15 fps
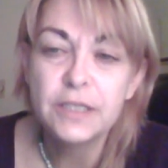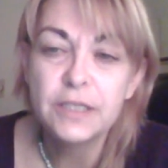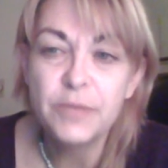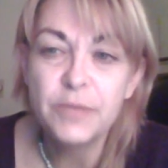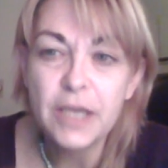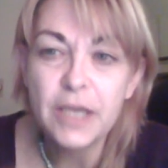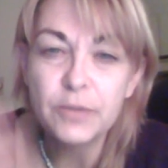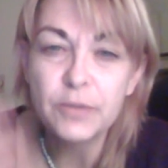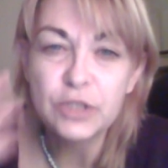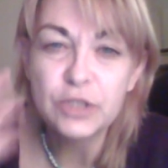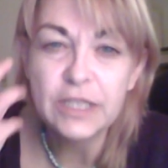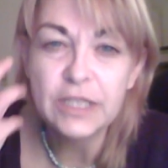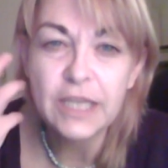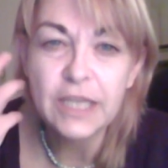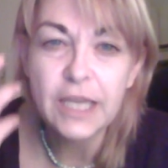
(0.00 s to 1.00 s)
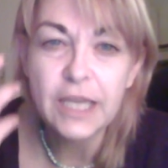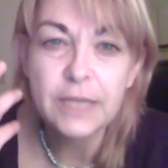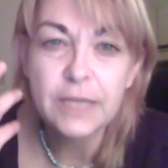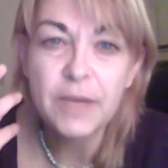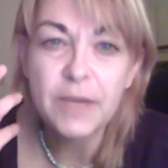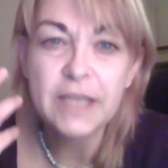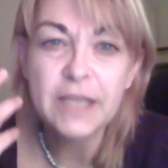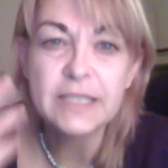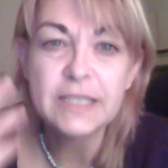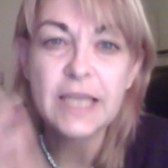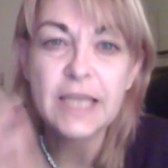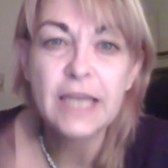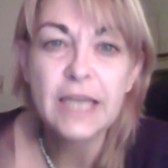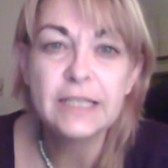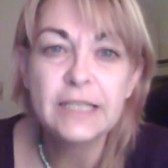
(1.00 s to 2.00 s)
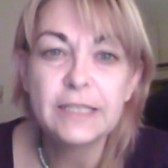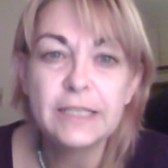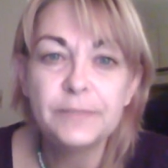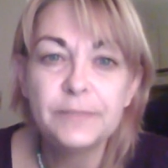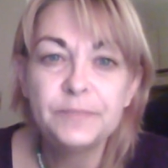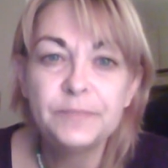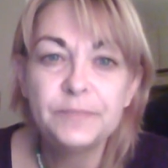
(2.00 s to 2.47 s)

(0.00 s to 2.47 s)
to be able to gain my sanity,